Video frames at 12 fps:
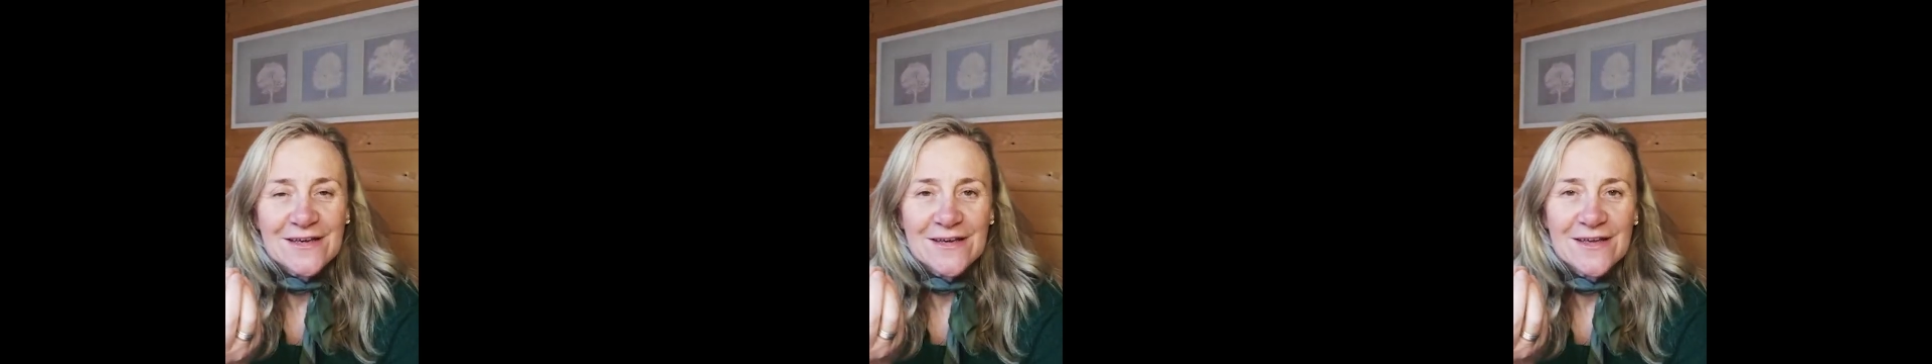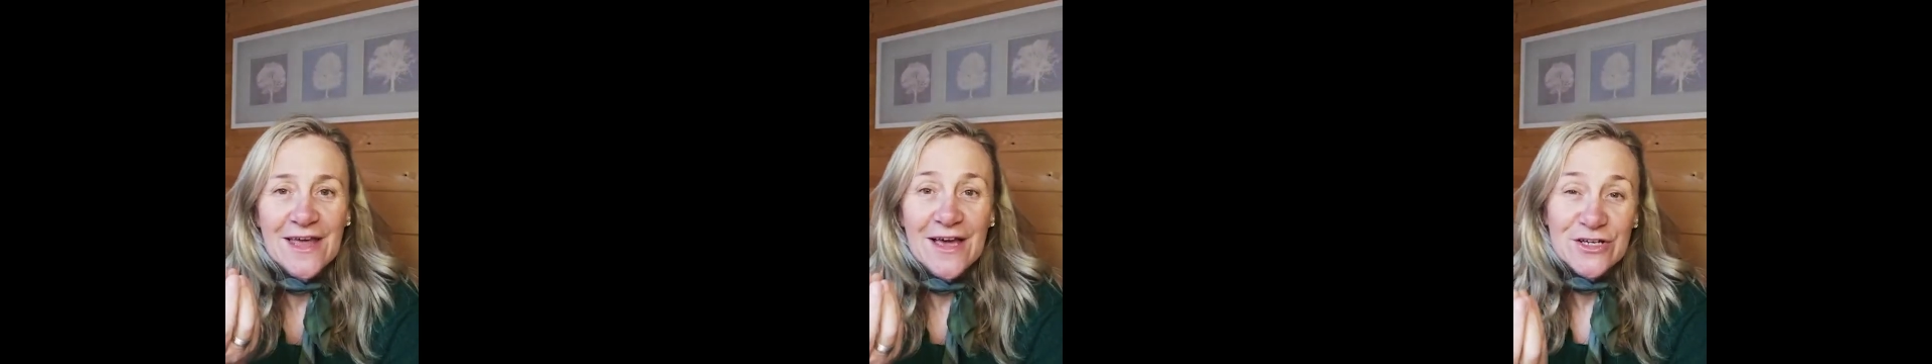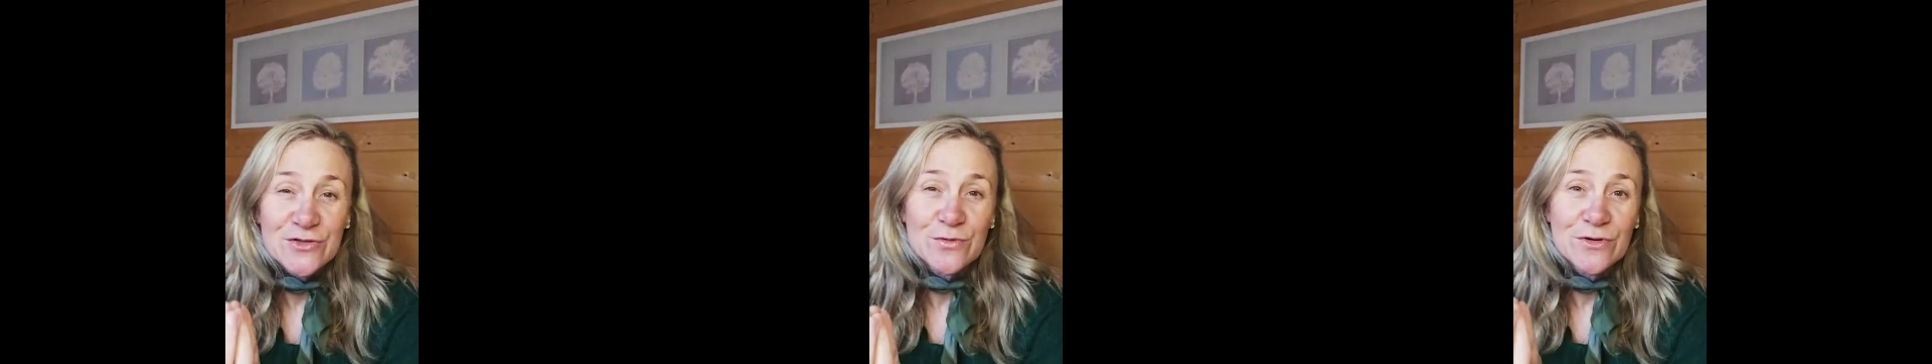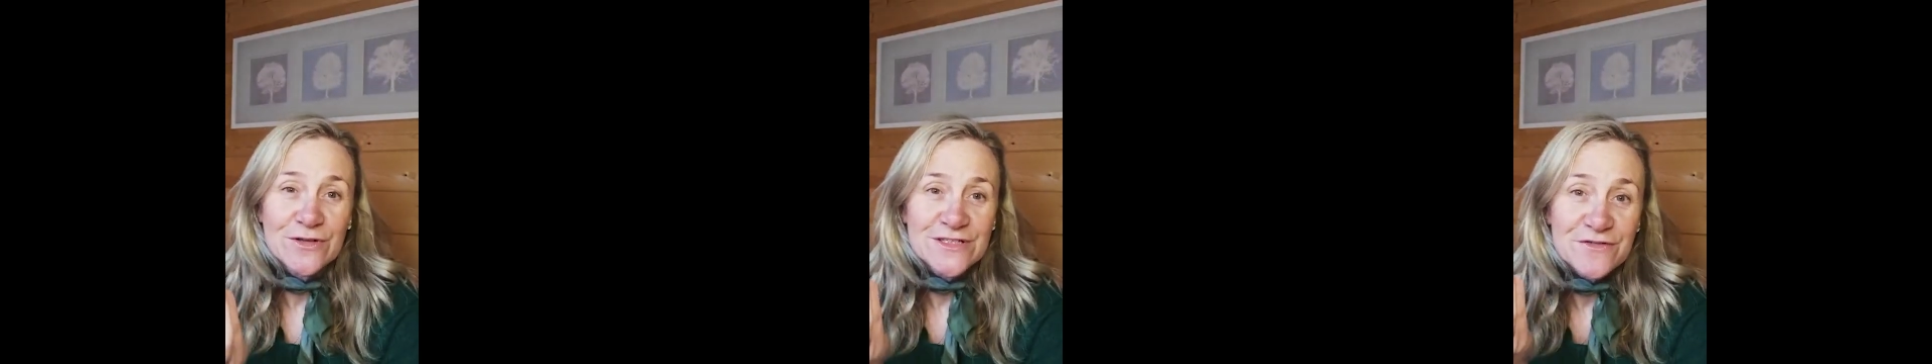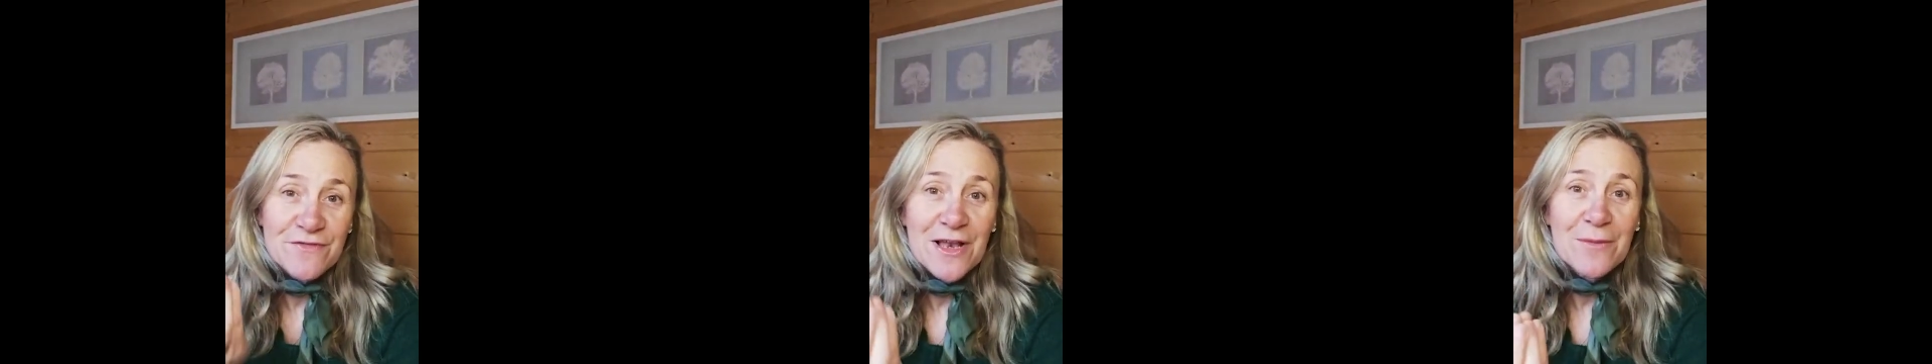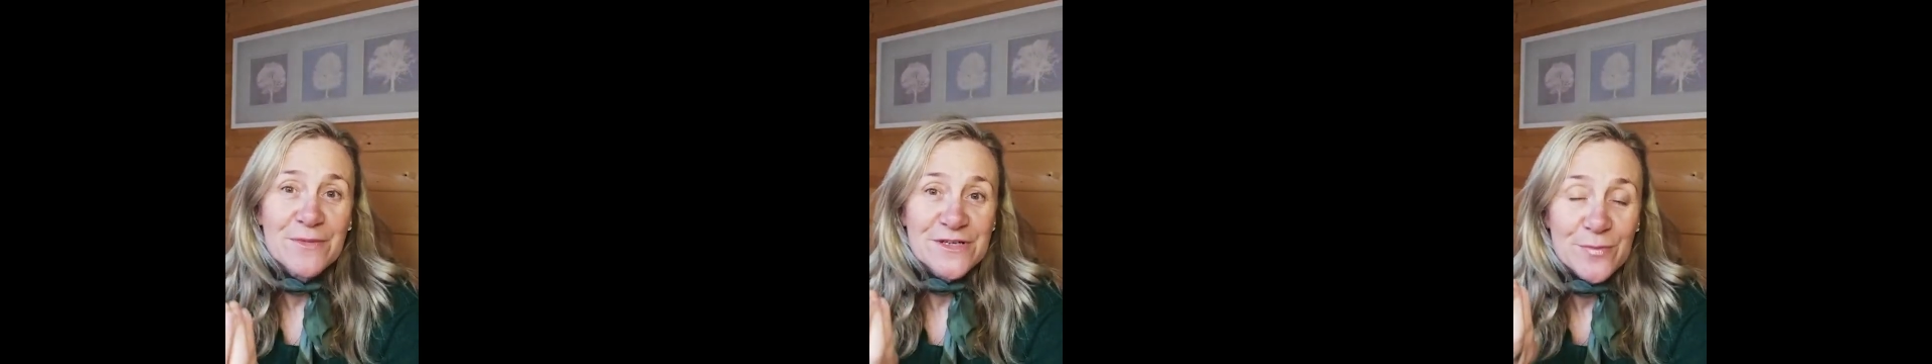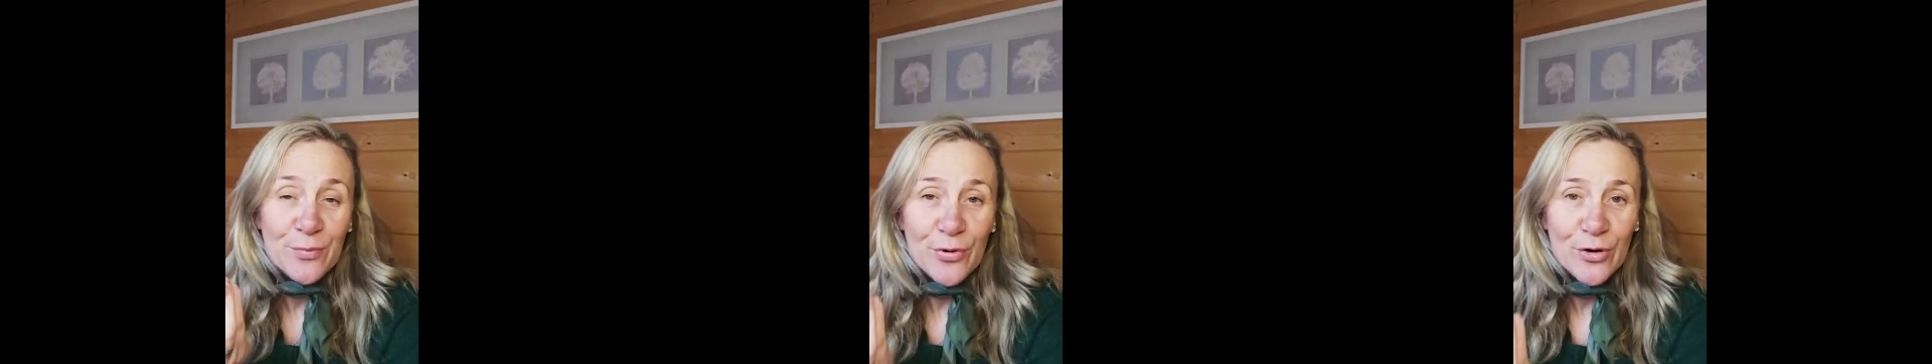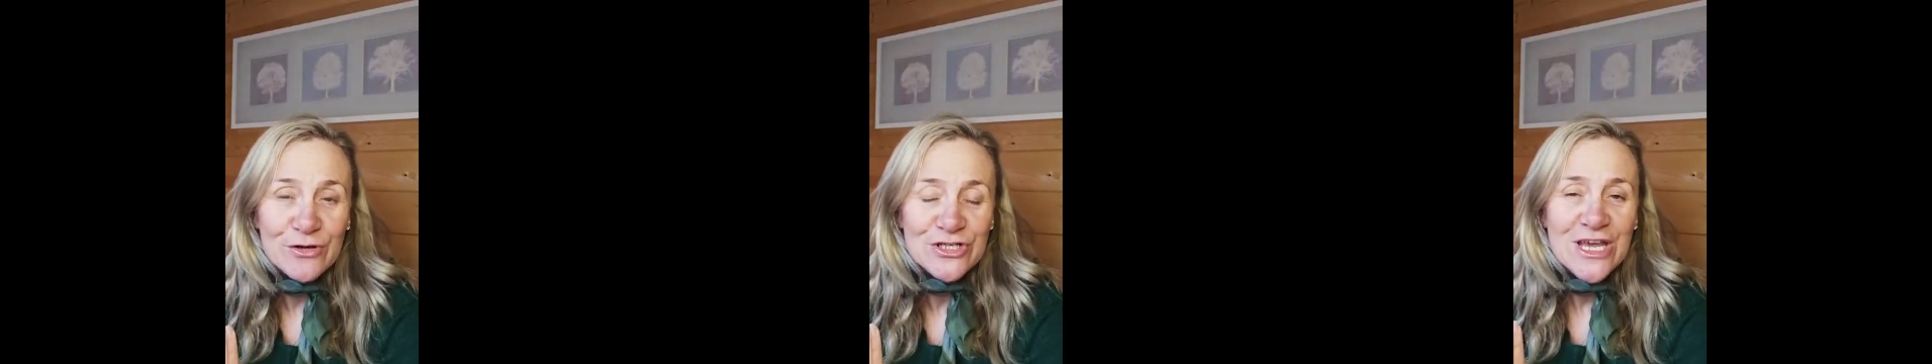an actual development
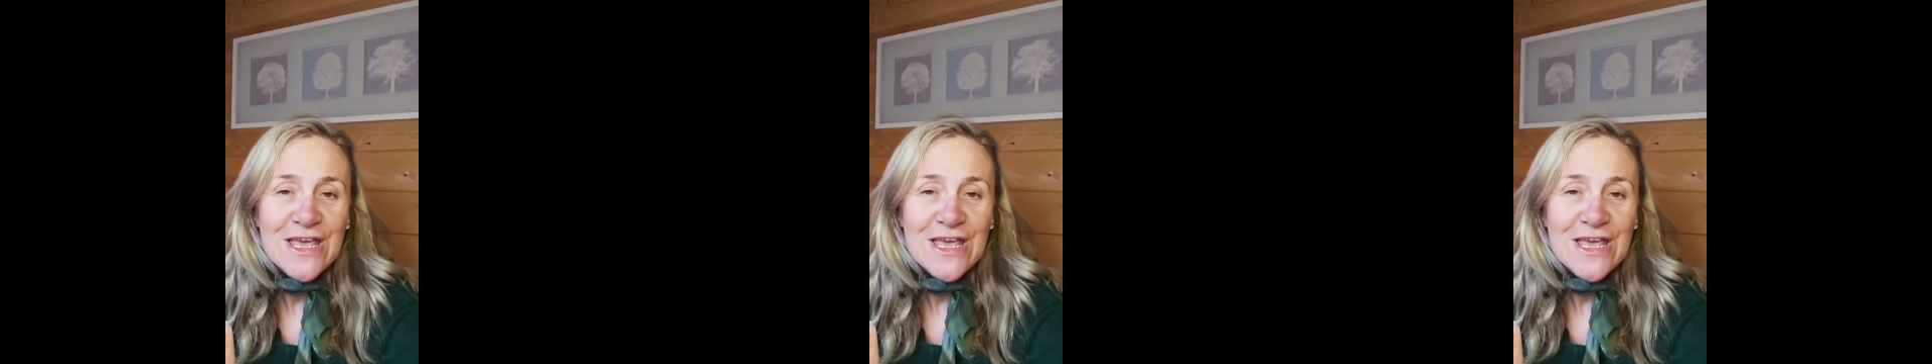approach.